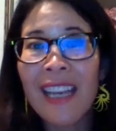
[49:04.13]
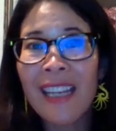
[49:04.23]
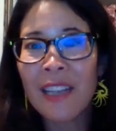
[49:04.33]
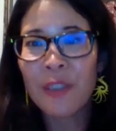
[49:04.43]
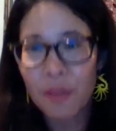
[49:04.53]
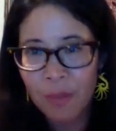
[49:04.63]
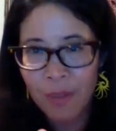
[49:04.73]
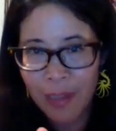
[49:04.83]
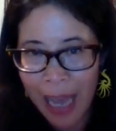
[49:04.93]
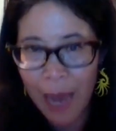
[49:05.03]
answer
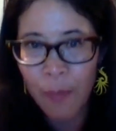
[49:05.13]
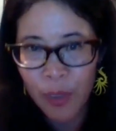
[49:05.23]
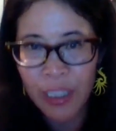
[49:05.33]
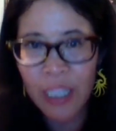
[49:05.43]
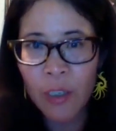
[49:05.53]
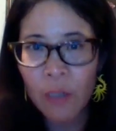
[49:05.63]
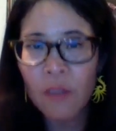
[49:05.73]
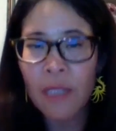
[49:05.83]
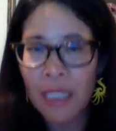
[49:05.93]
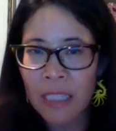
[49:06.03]
that particular
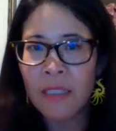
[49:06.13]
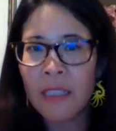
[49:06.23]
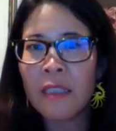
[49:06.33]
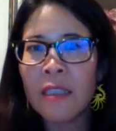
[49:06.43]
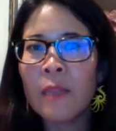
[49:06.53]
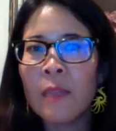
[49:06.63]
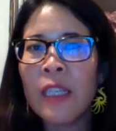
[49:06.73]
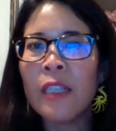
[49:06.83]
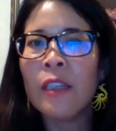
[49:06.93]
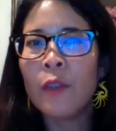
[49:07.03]
instance. Let me
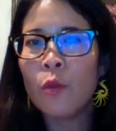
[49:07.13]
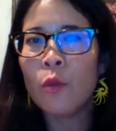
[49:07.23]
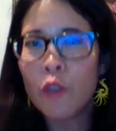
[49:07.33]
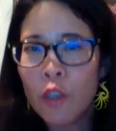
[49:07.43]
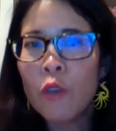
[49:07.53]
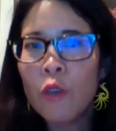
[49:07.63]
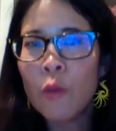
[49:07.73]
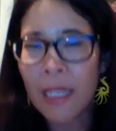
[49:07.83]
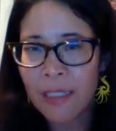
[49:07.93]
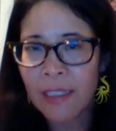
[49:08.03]
give you two
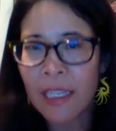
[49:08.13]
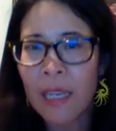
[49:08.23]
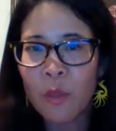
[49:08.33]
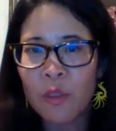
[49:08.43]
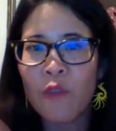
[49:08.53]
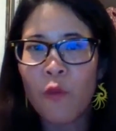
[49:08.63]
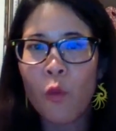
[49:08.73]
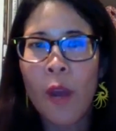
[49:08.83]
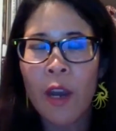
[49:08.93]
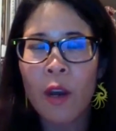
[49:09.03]
examples of
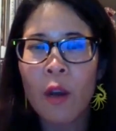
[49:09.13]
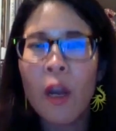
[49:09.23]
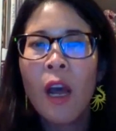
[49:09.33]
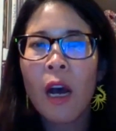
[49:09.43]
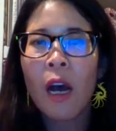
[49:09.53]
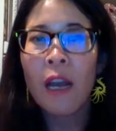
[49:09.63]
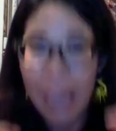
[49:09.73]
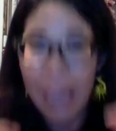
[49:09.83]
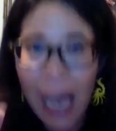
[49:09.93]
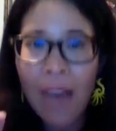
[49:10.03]
where they
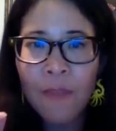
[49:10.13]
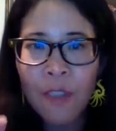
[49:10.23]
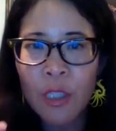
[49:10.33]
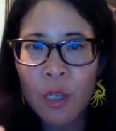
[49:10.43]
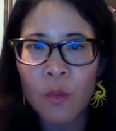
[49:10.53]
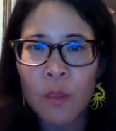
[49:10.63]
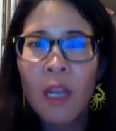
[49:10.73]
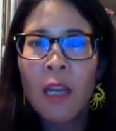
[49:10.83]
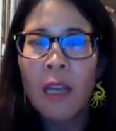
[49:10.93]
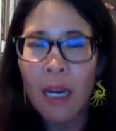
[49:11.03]
have shown
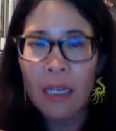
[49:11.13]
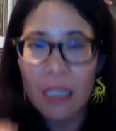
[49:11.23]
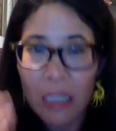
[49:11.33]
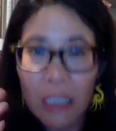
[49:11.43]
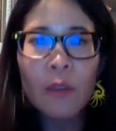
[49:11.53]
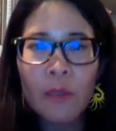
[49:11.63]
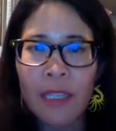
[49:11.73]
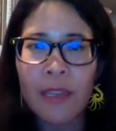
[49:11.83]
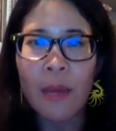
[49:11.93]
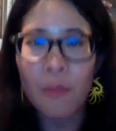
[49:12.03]
clearly
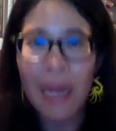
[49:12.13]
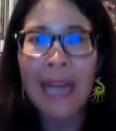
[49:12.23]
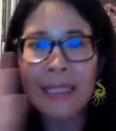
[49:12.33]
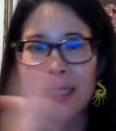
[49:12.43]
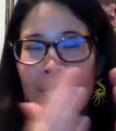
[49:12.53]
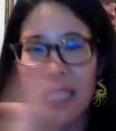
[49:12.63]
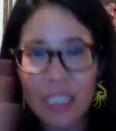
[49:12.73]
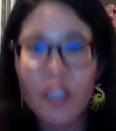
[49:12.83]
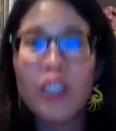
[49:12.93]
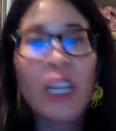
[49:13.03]
that mindset is
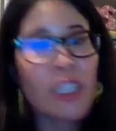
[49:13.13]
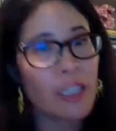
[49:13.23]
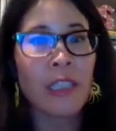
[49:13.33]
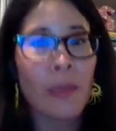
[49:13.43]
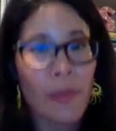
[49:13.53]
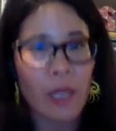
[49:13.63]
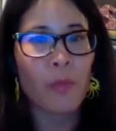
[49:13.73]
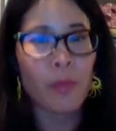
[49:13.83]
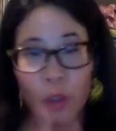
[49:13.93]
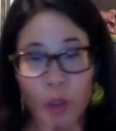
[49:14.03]
changing
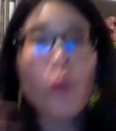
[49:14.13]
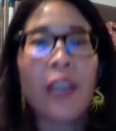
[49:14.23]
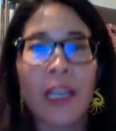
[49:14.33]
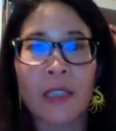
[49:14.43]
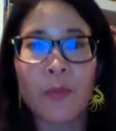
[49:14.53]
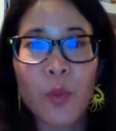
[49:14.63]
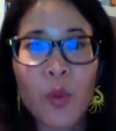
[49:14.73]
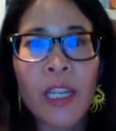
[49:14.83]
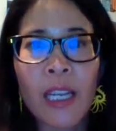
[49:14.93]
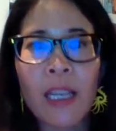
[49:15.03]
two things
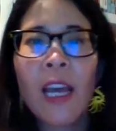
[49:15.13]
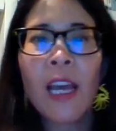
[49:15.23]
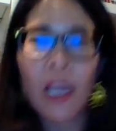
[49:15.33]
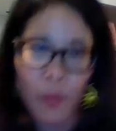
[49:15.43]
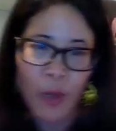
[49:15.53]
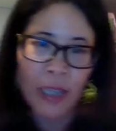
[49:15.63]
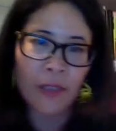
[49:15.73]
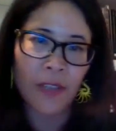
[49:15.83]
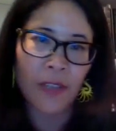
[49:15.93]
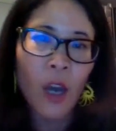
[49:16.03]
pretty
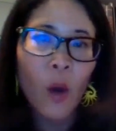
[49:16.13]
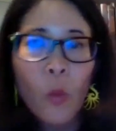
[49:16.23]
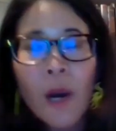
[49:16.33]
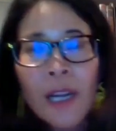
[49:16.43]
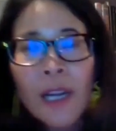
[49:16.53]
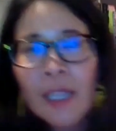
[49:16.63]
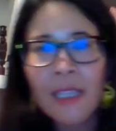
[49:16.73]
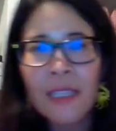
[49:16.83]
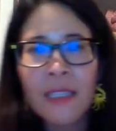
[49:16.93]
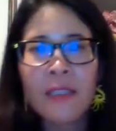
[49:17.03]
impressively. One
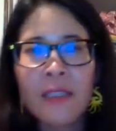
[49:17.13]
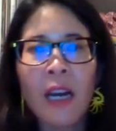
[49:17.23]
is